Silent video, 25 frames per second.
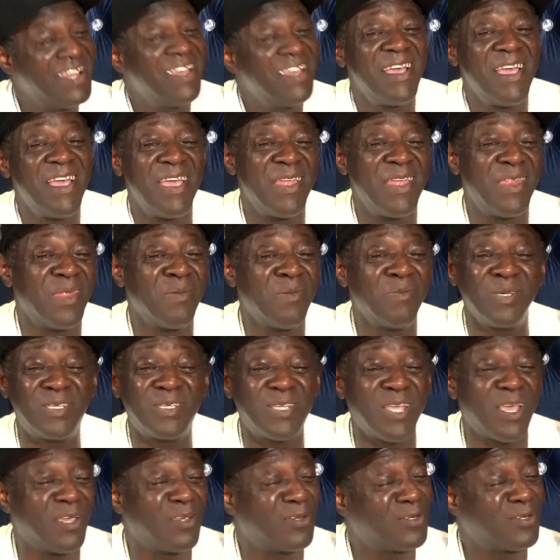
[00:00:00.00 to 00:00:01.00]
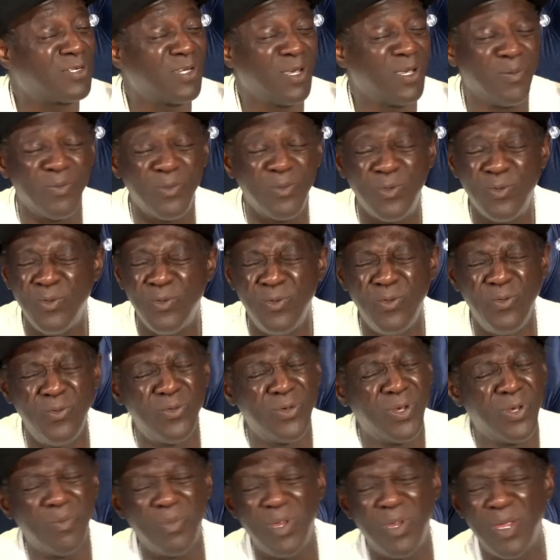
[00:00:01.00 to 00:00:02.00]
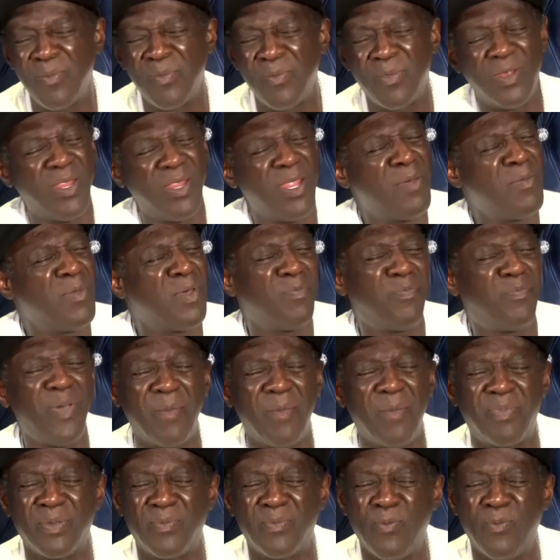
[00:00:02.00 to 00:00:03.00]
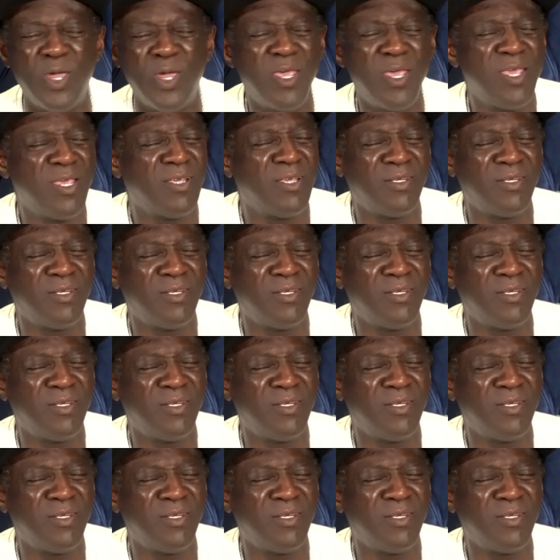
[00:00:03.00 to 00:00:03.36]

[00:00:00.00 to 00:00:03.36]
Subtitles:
And let me tell you something. Ooh, them lemon pepper wings.